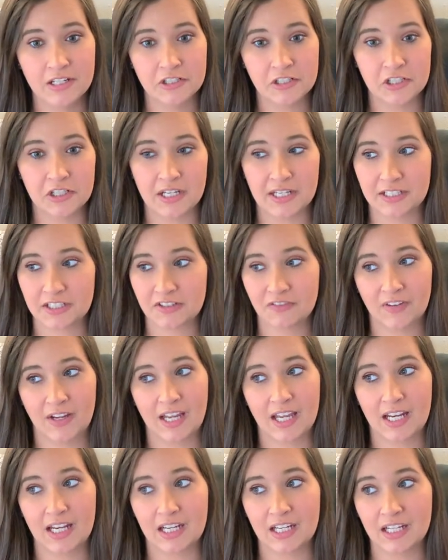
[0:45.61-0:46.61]
She asked if I
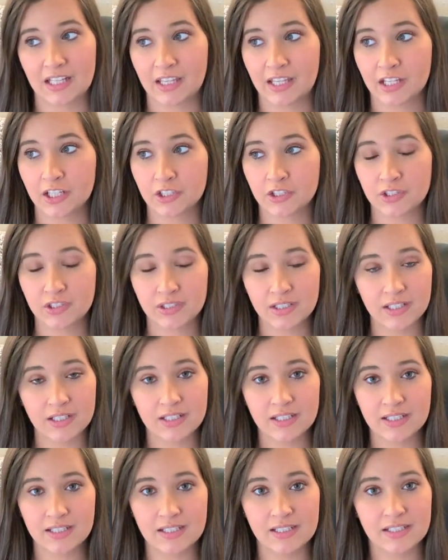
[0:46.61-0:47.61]
had any like
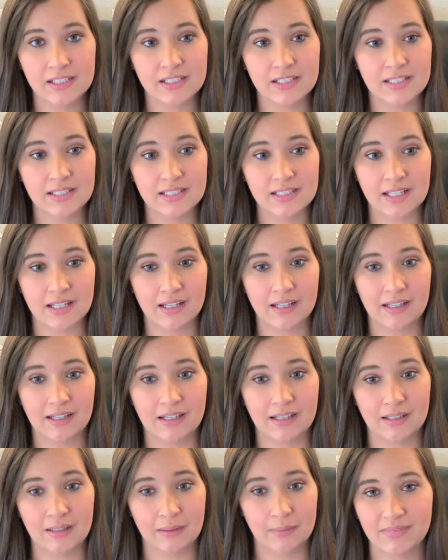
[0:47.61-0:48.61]
concerns,
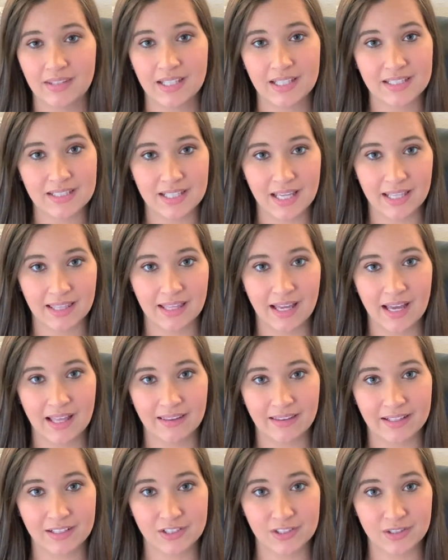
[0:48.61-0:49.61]
um, things like that,
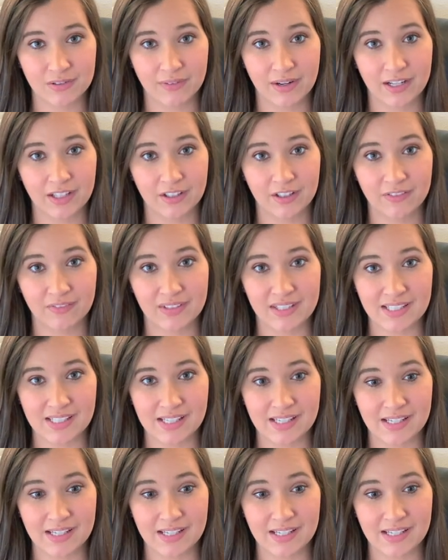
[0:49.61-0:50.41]
like just a regular visit.